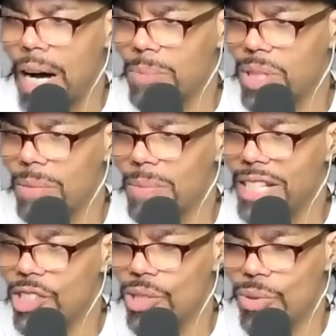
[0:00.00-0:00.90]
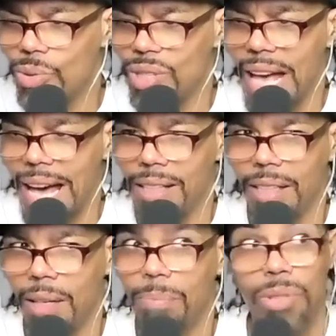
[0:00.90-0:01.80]
some issues that
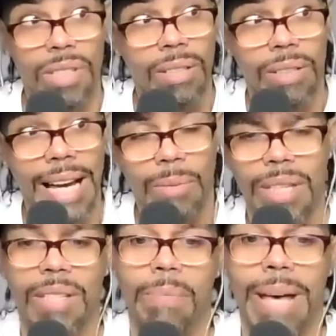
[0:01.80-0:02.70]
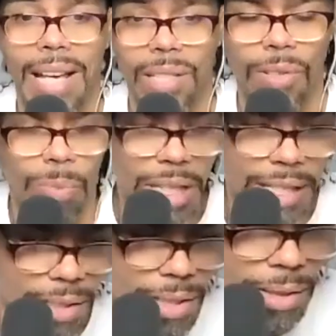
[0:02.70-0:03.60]
up until like within the past few
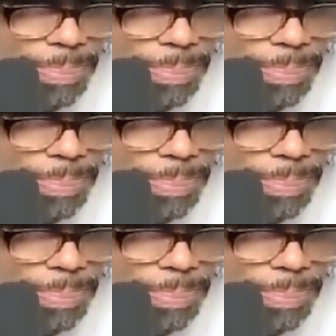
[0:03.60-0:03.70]
months,